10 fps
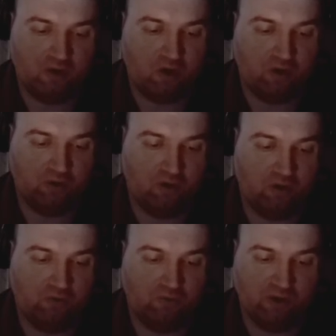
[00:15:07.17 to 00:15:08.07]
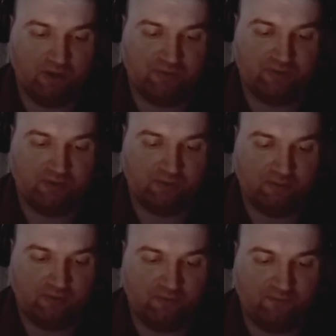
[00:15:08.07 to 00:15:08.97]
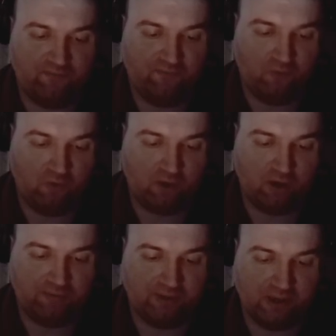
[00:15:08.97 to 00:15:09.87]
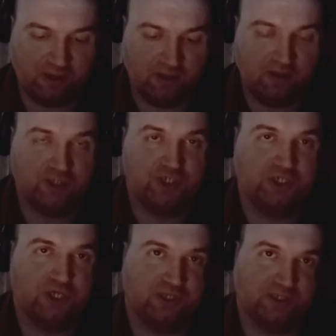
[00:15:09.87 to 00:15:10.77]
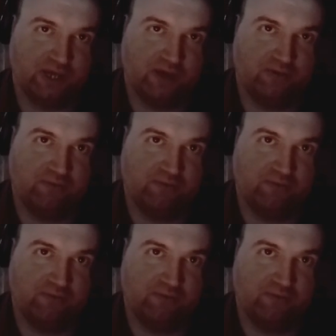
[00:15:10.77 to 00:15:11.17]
along with full company shutdown.